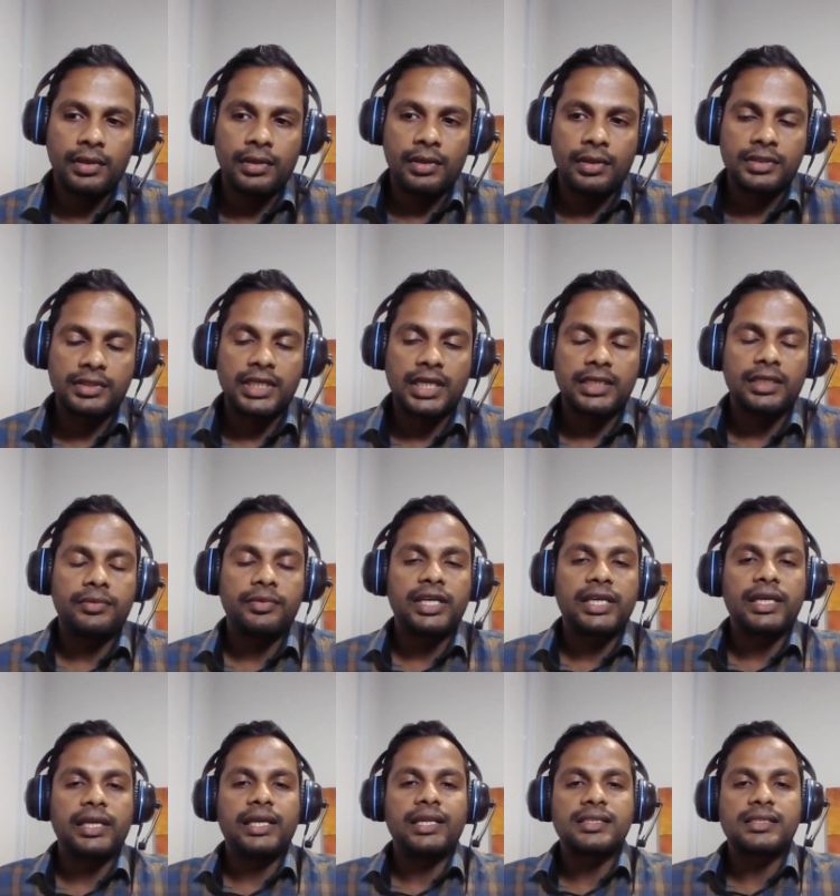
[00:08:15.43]
started
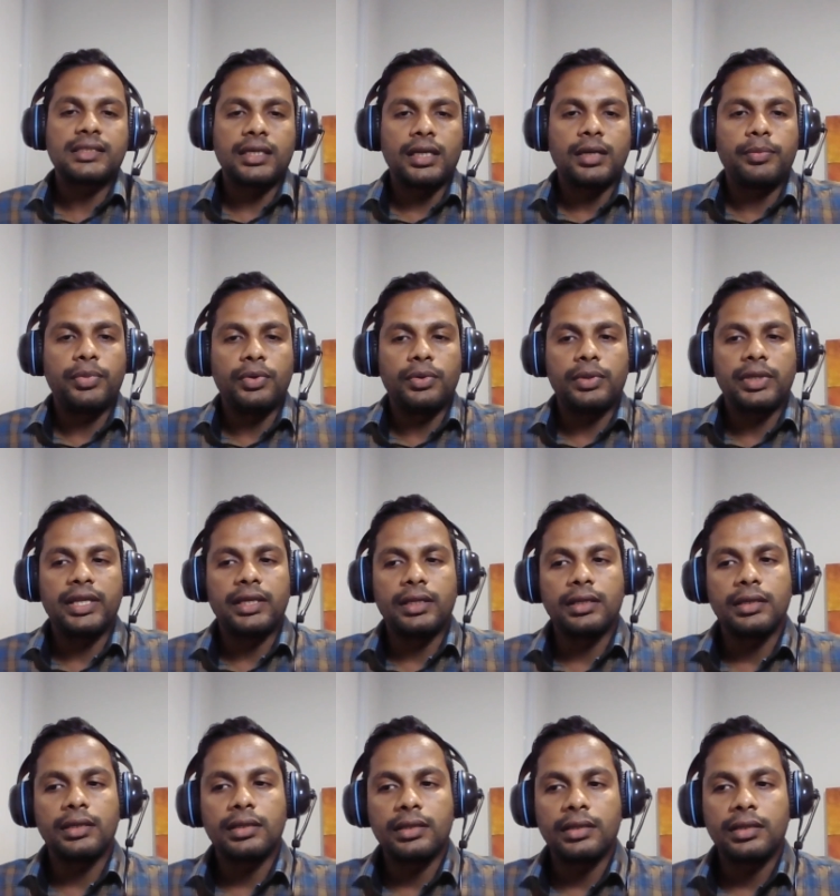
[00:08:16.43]
working in Singapore in
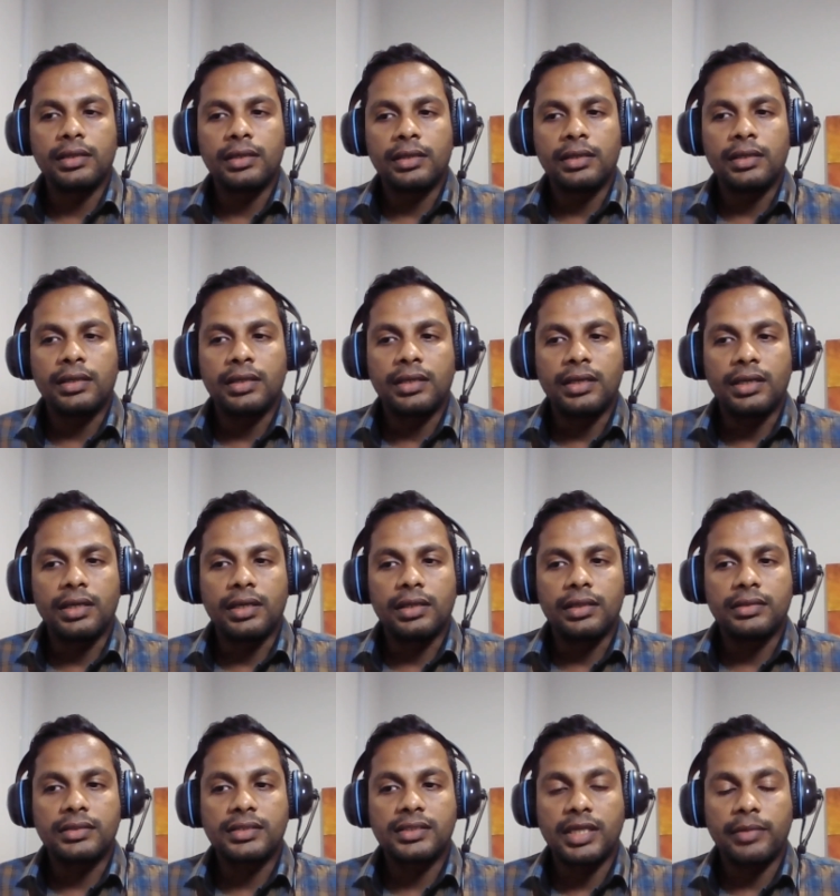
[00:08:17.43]

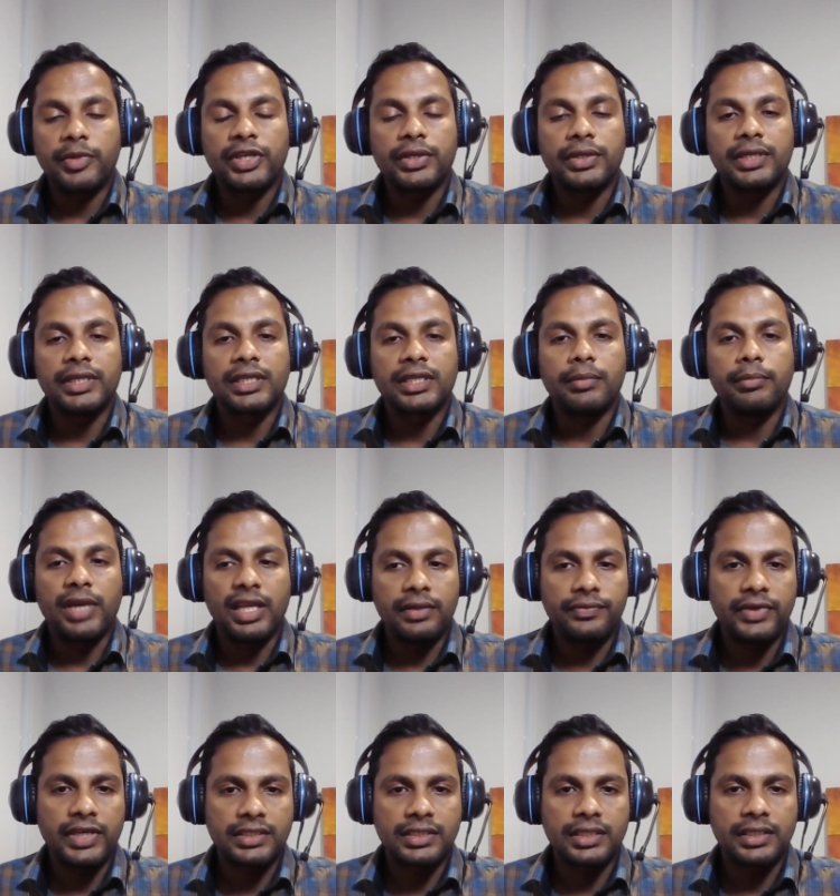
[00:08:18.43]
semiconductor
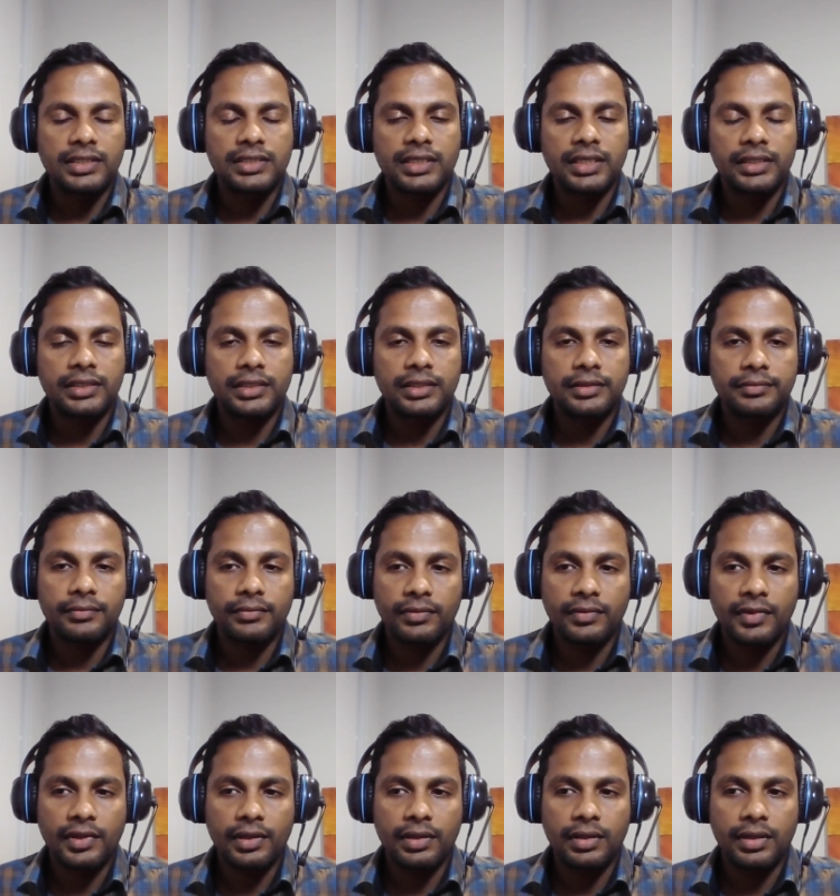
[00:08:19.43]
manufacturing sector.
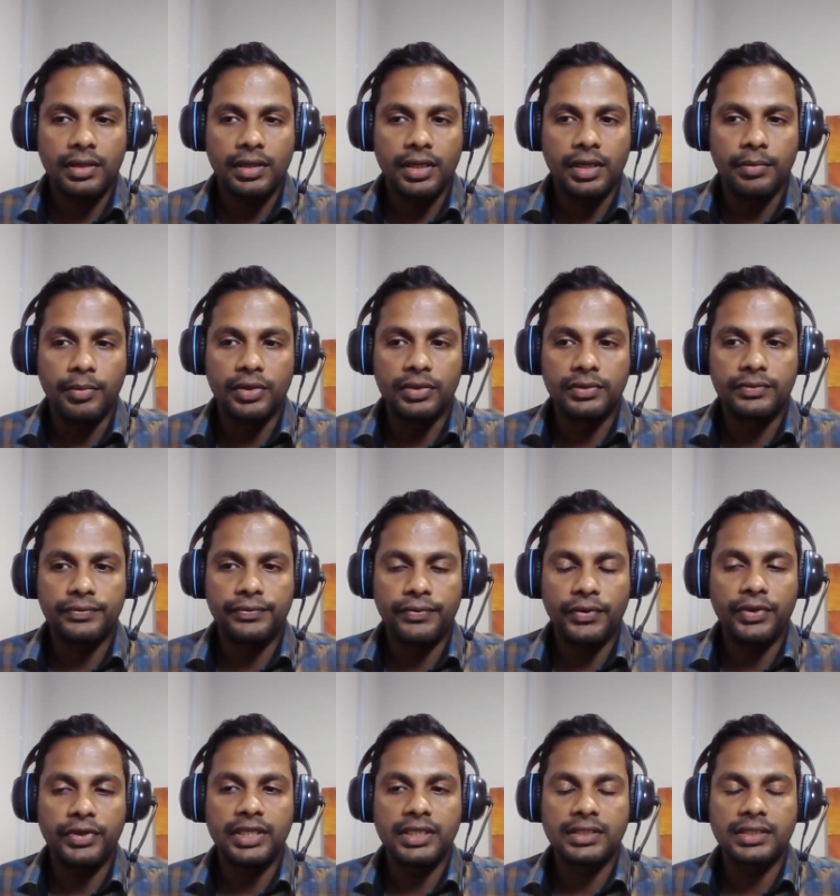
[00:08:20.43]
About 4
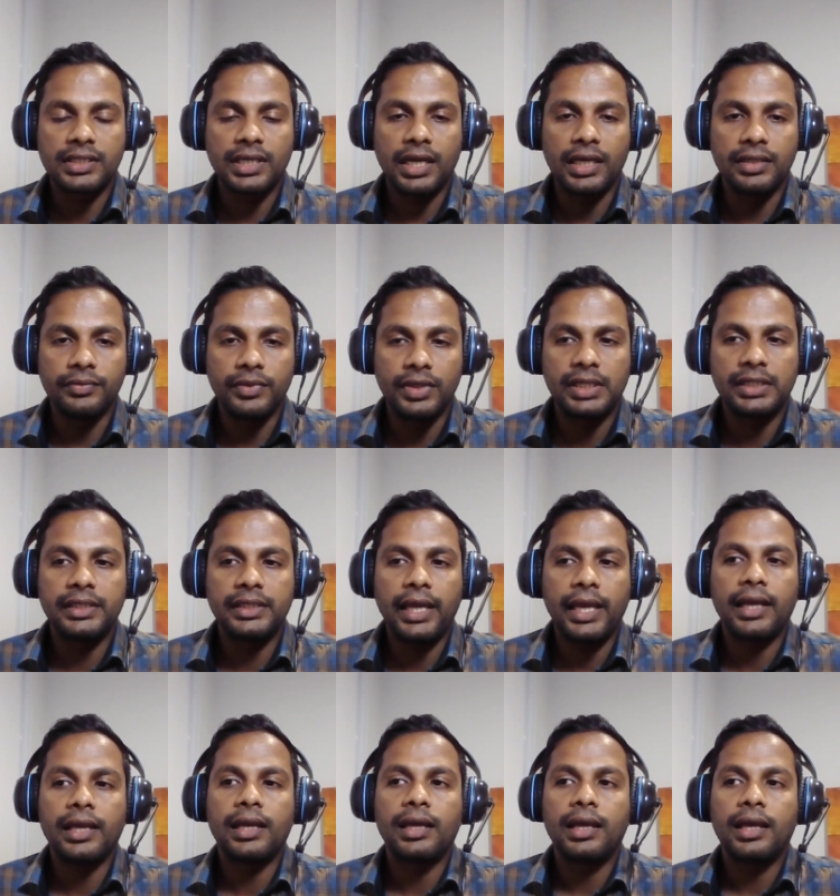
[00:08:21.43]
years I worked there,
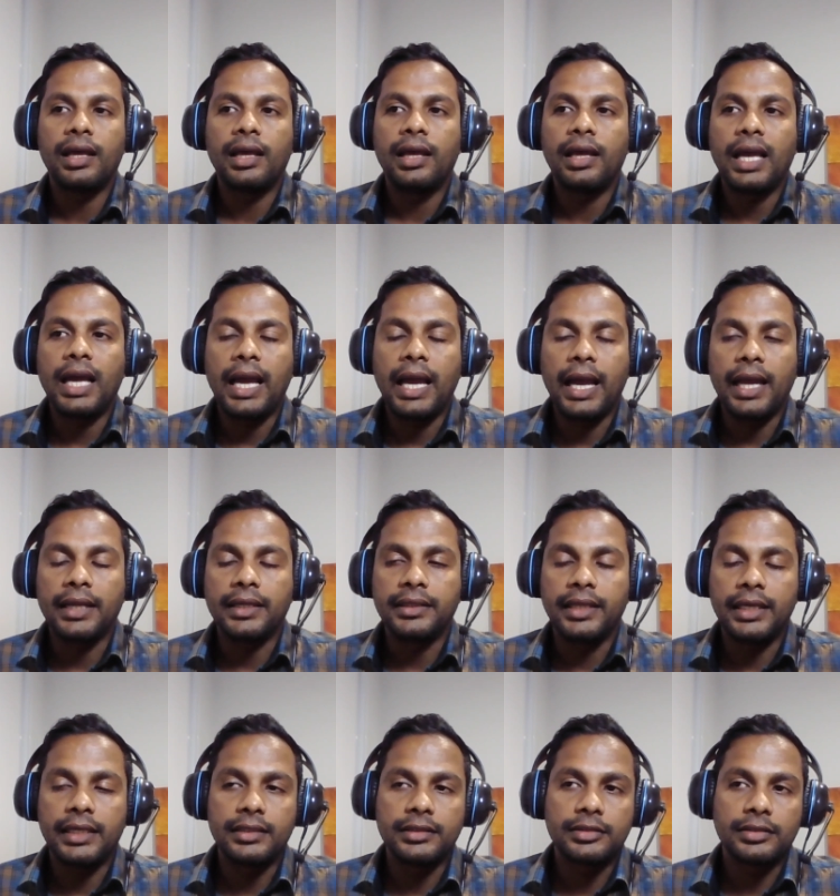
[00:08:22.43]
and
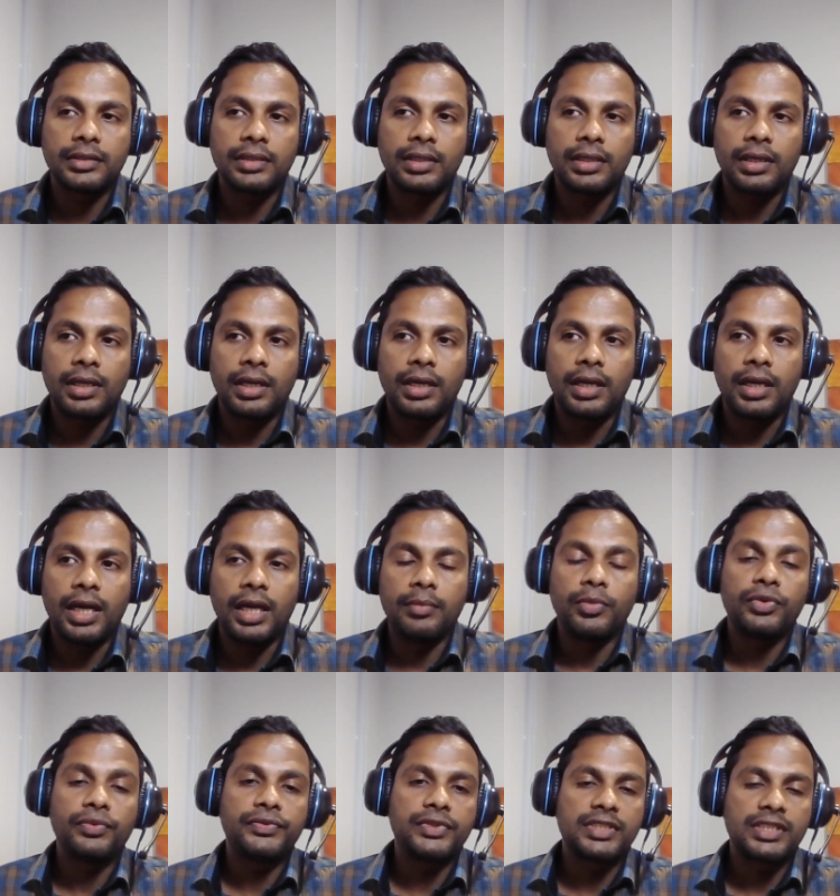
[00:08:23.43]
then I
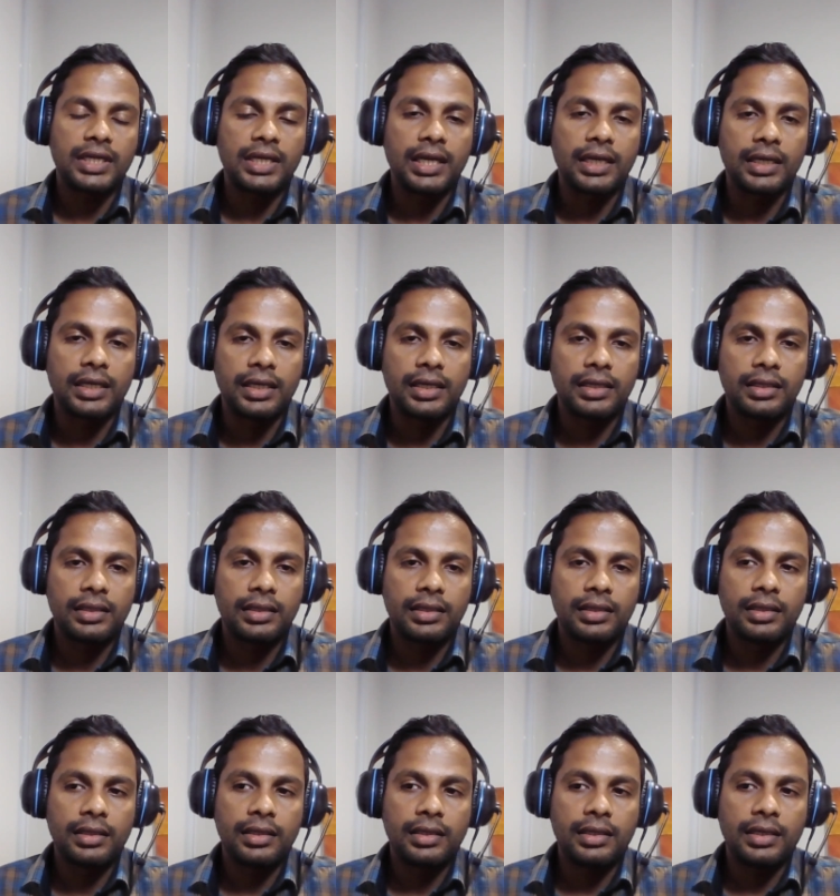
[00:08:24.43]
moved to Sri Lanka
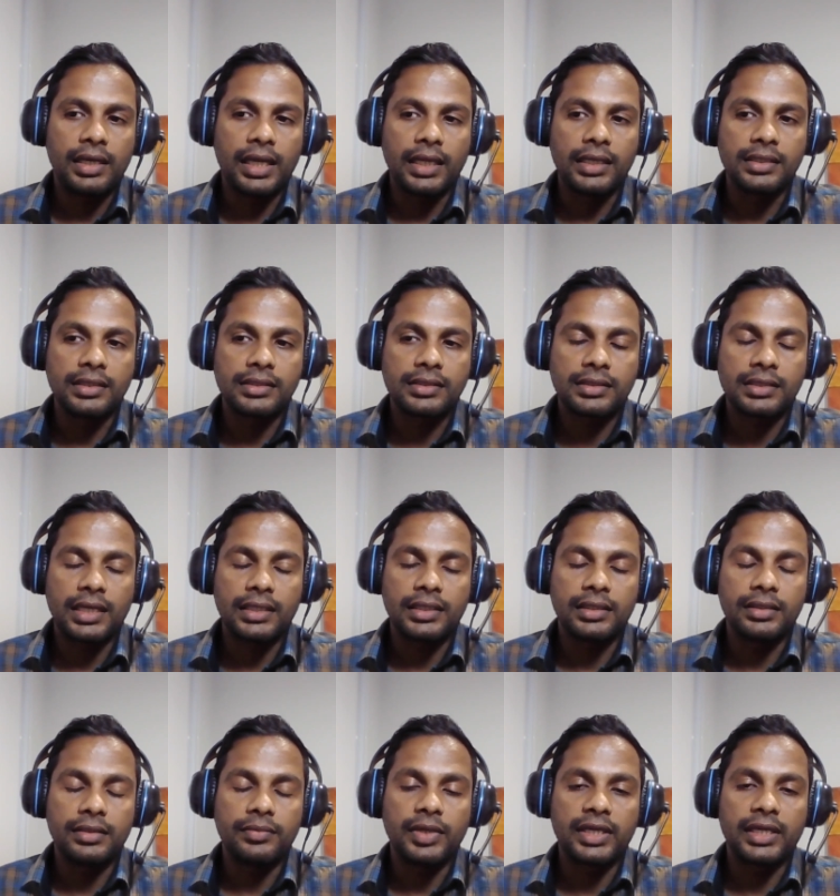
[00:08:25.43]
and started
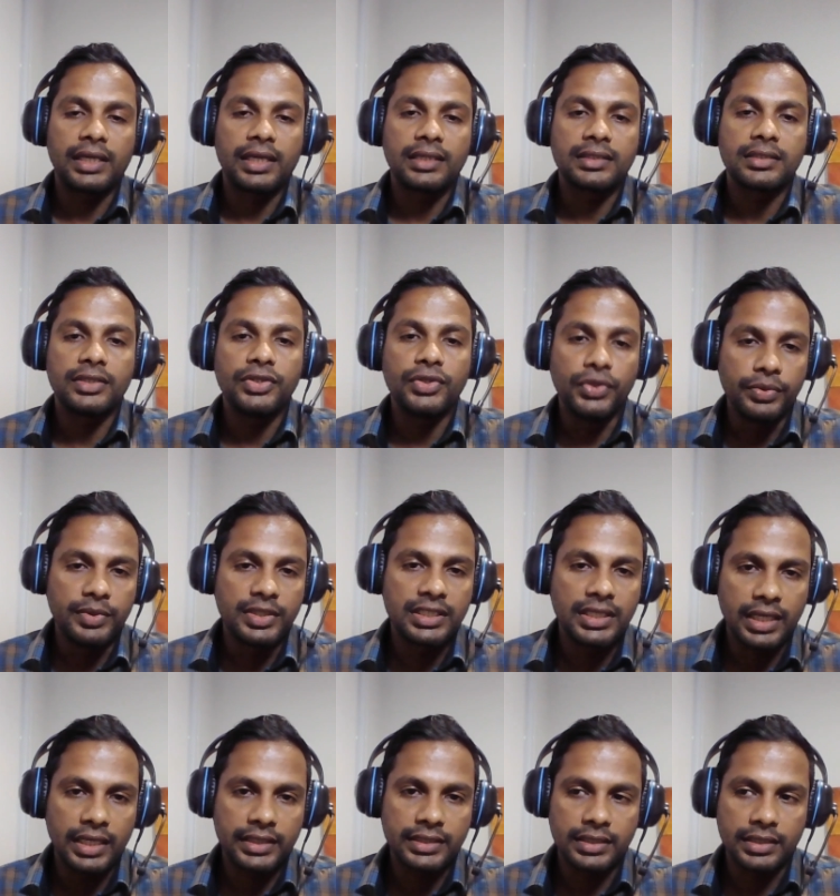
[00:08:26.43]
working as a university
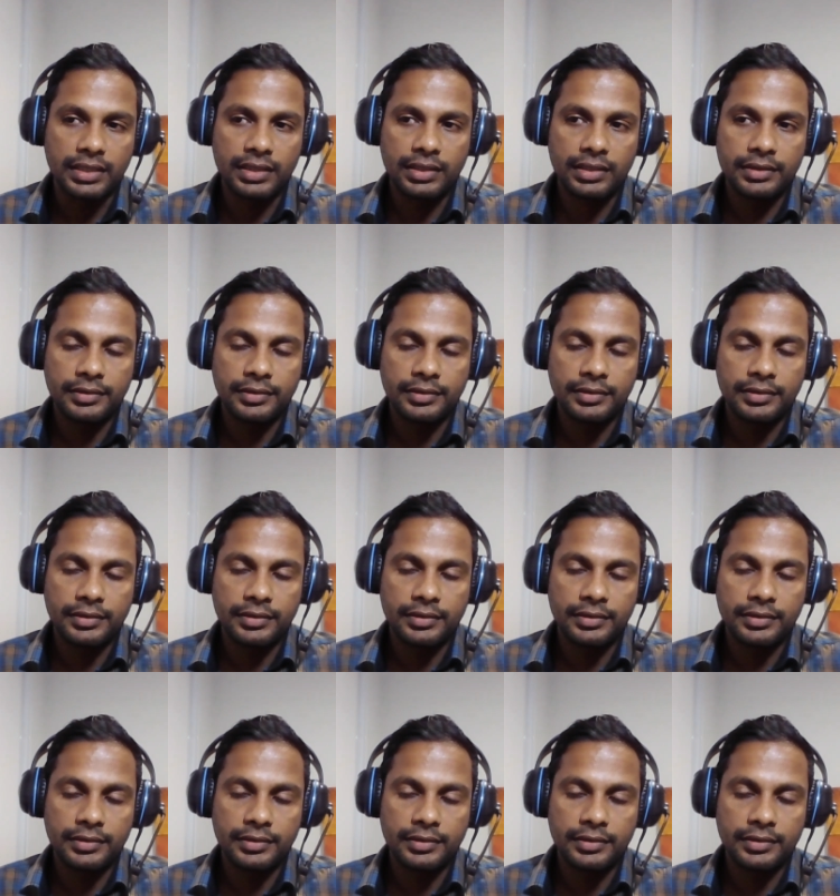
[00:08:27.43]
lecturer